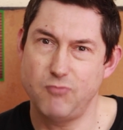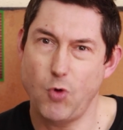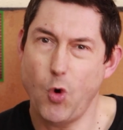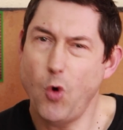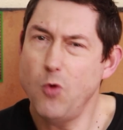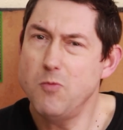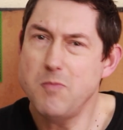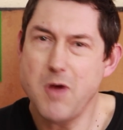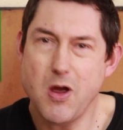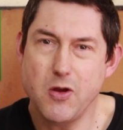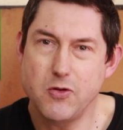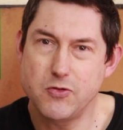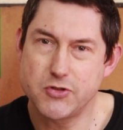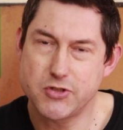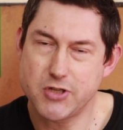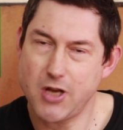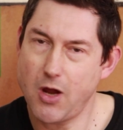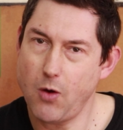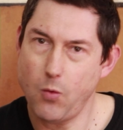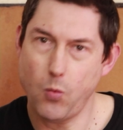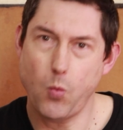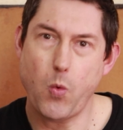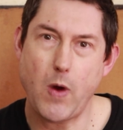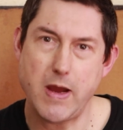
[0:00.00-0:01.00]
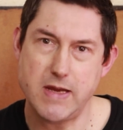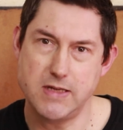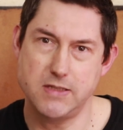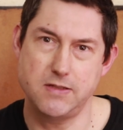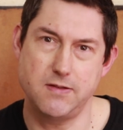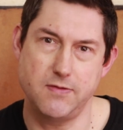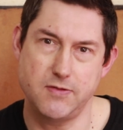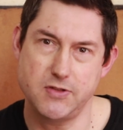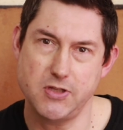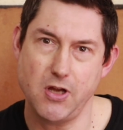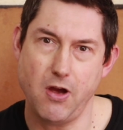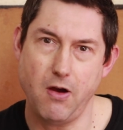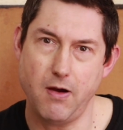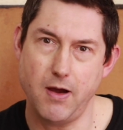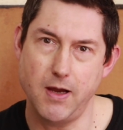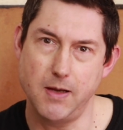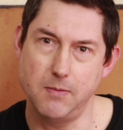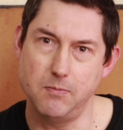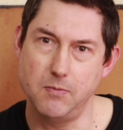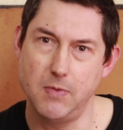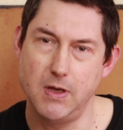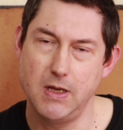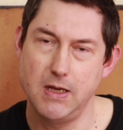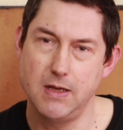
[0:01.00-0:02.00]
almost a waste of
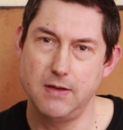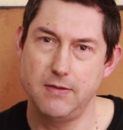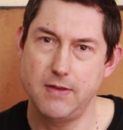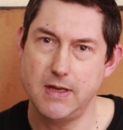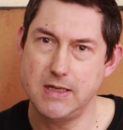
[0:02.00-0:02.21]
time.